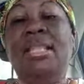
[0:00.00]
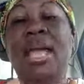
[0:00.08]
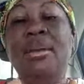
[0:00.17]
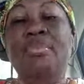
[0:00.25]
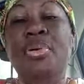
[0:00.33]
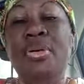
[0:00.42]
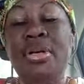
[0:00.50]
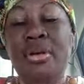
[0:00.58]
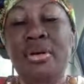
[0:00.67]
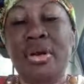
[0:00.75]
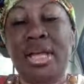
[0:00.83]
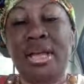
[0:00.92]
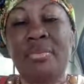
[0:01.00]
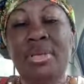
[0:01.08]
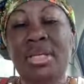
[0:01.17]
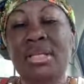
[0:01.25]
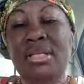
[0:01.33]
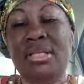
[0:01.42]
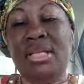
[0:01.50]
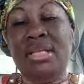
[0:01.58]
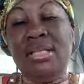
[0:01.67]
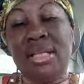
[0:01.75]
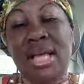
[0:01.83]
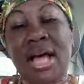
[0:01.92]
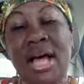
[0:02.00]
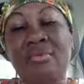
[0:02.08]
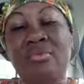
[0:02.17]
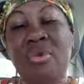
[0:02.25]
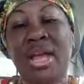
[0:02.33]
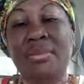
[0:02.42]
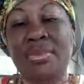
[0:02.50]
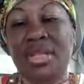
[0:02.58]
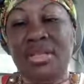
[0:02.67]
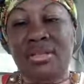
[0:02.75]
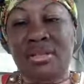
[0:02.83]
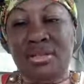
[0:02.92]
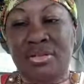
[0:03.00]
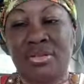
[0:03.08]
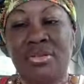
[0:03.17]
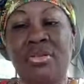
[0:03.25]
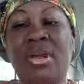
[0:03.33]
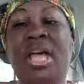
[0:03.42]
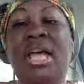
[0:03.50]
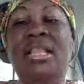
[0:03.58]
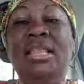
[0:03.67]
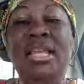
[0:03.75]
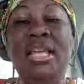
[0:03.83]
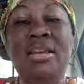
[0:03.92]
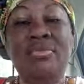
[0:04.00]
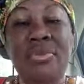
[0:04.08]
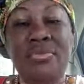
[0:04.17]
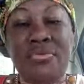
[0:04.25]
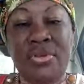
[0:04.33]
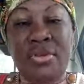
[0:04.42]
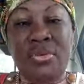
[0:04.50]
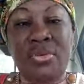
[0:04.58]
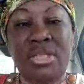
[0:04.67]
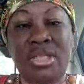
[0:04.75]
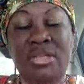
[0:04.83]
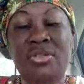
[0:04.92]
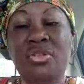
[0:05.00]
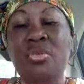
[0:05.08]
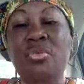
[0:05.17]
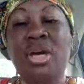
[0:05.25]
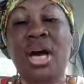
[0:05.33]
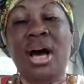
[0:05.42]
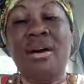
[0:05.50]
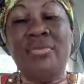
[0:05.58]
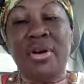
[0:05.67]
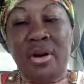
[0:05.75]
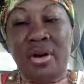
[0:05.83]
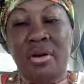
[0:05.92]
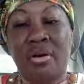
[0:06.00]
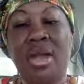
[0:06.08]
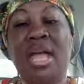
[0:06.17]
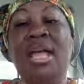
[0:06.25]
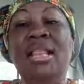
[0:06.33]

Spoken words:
They put her here because this guy rapes his sister, then refuses to cover her.